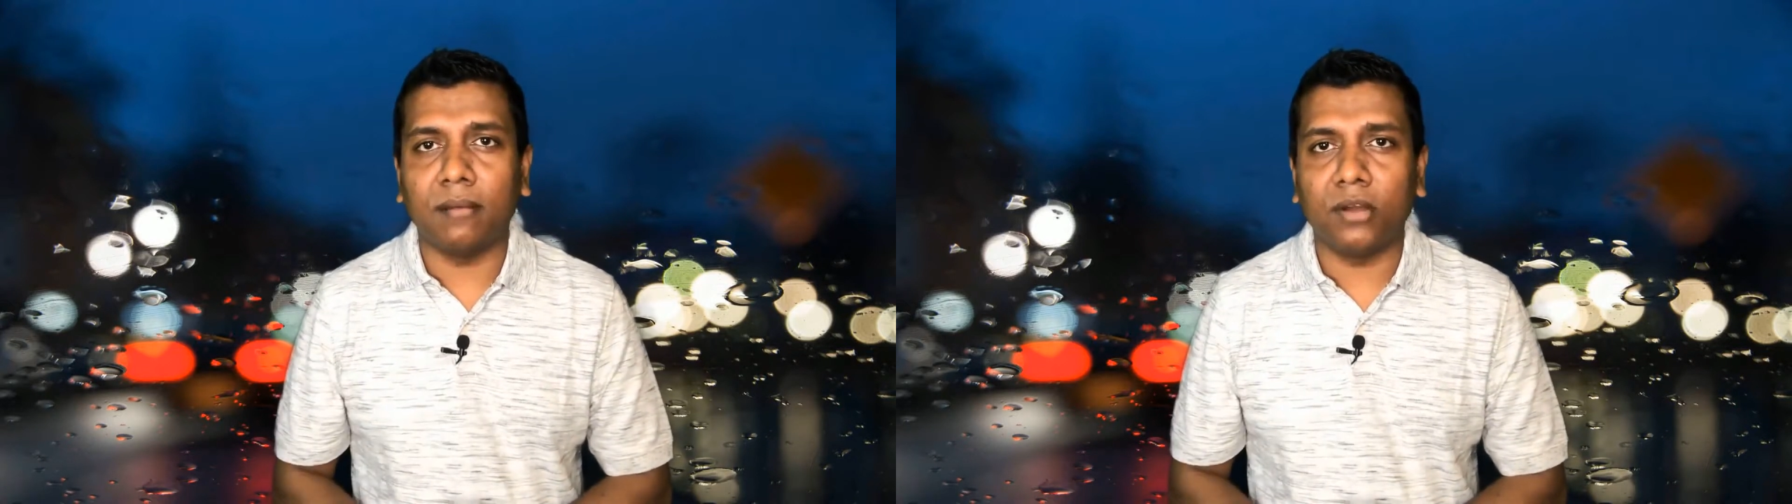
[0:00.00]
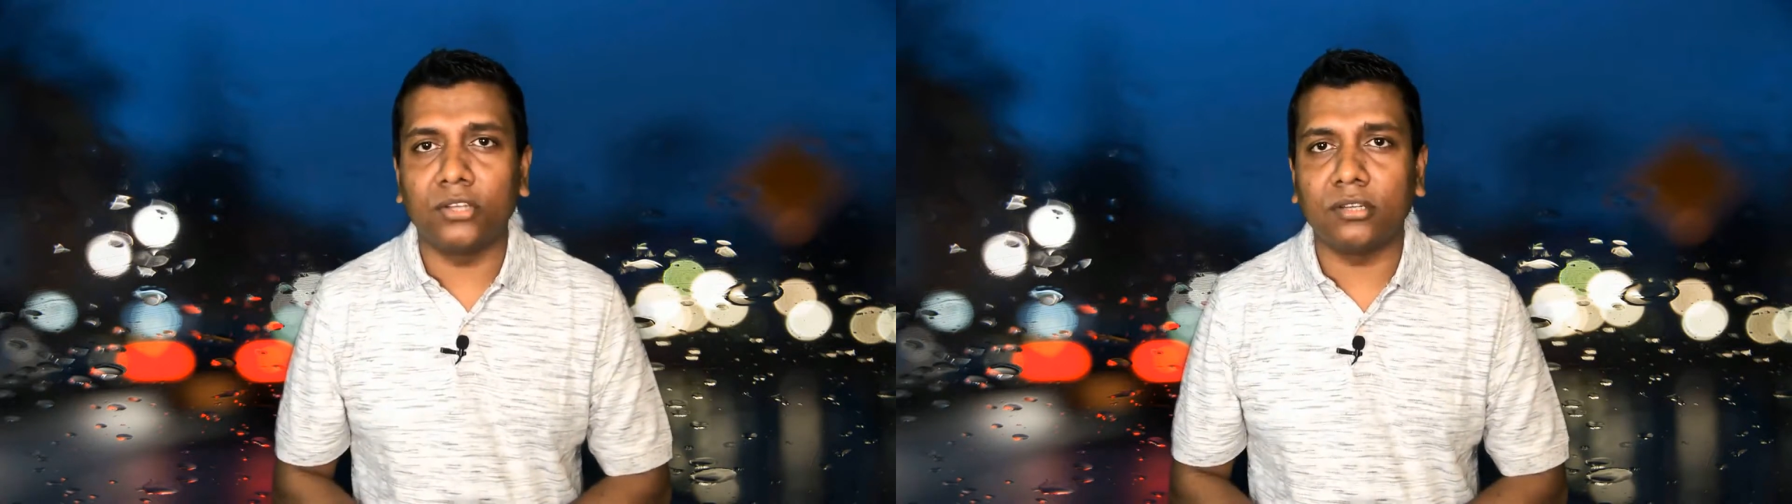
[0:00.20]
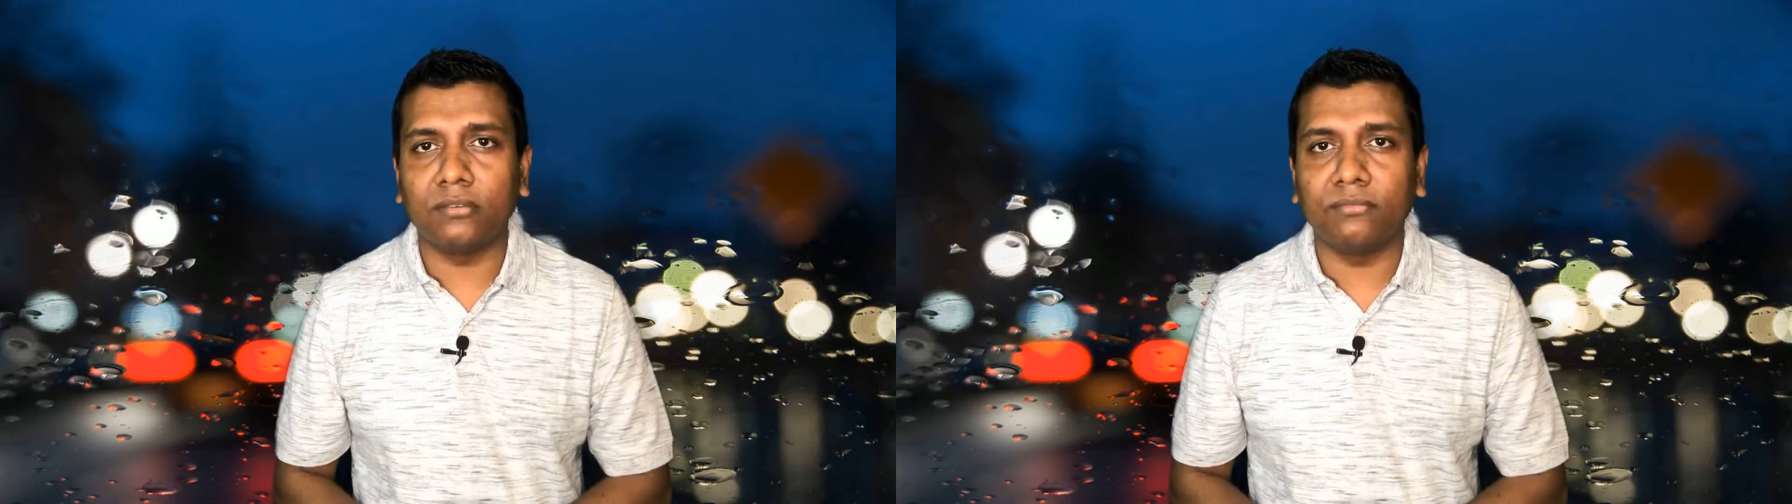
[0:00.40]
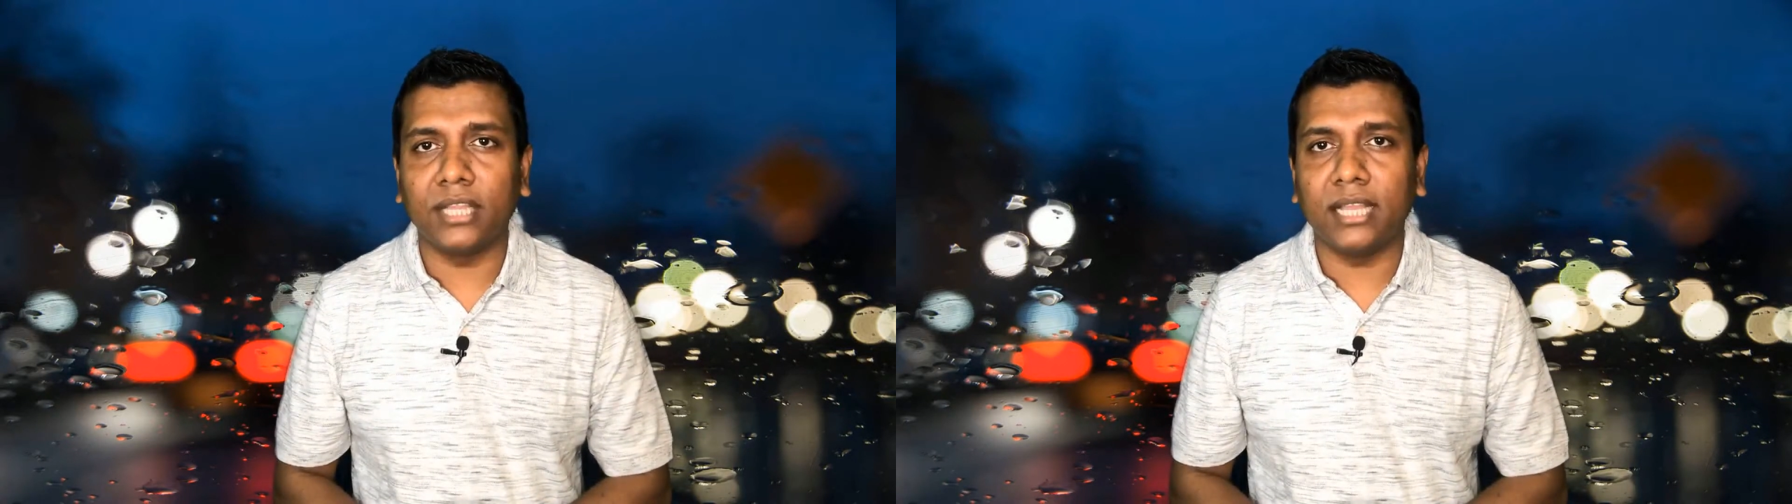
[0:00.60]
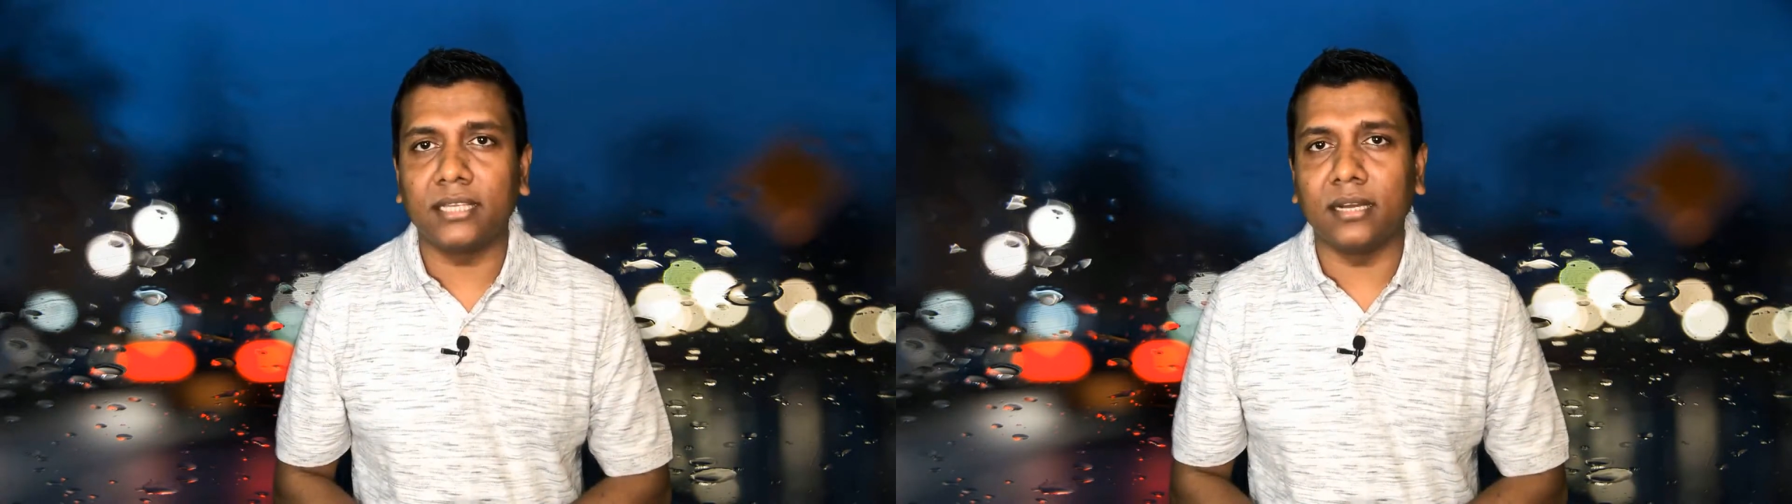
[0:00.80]
amount of
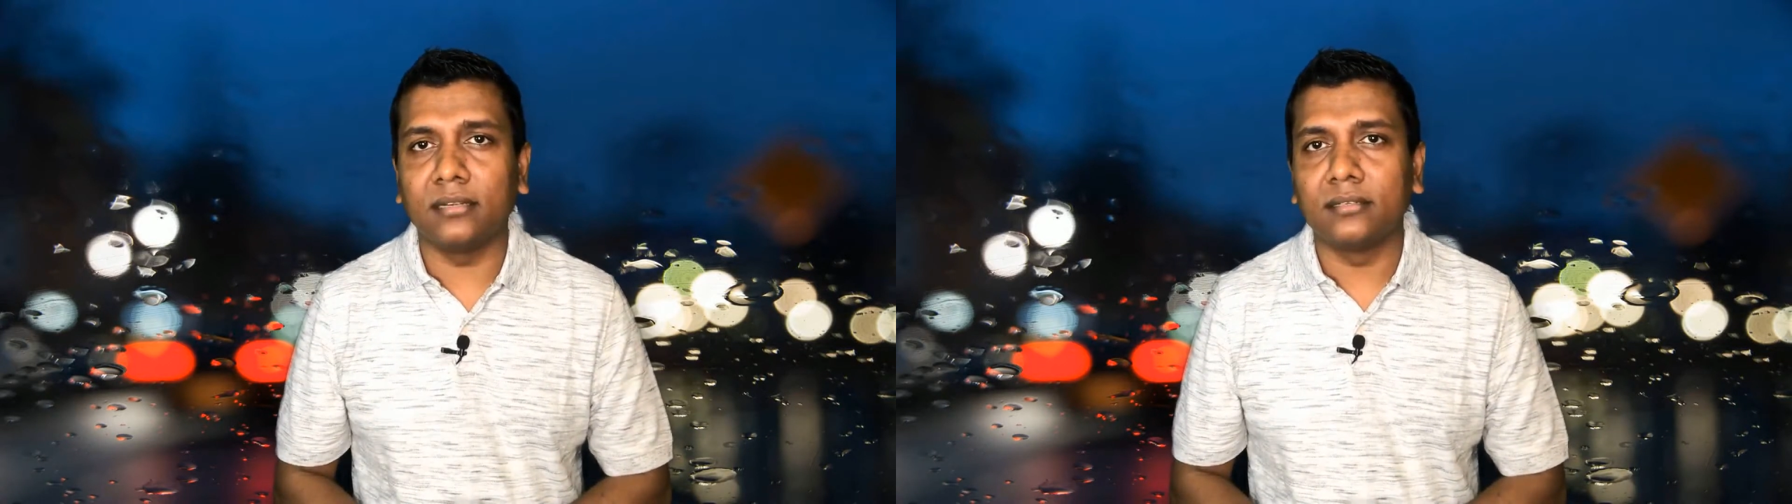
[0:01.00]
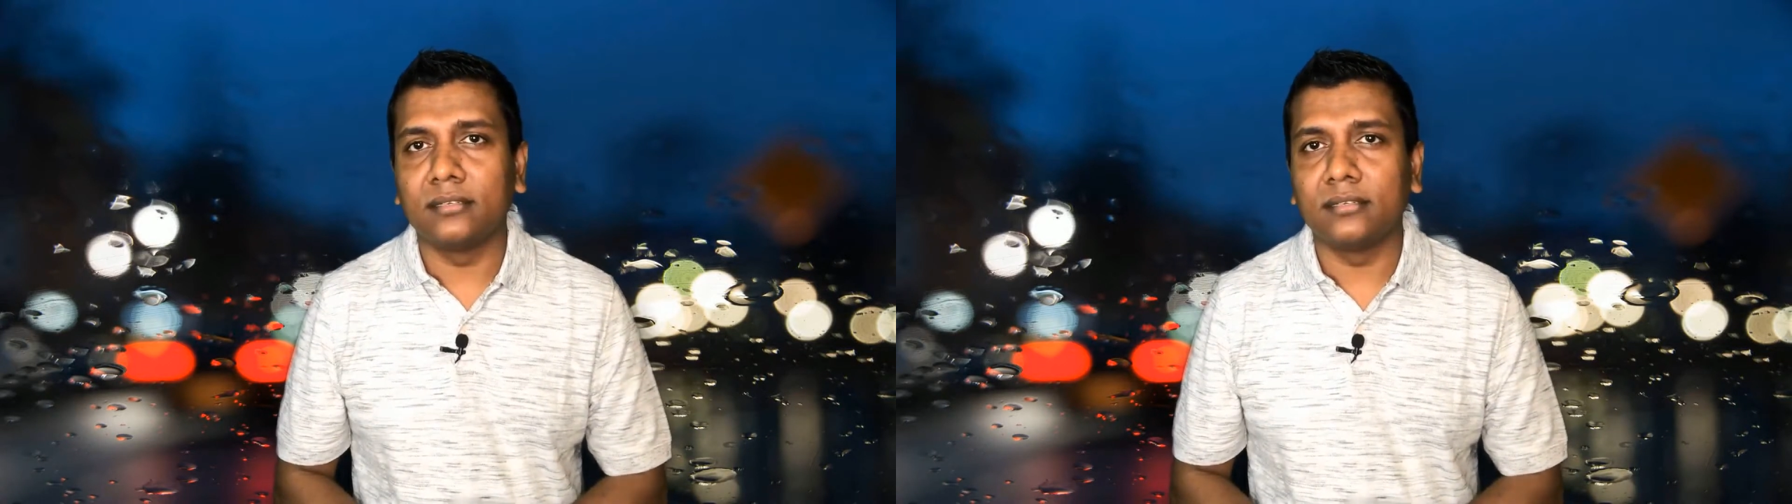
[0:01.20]
data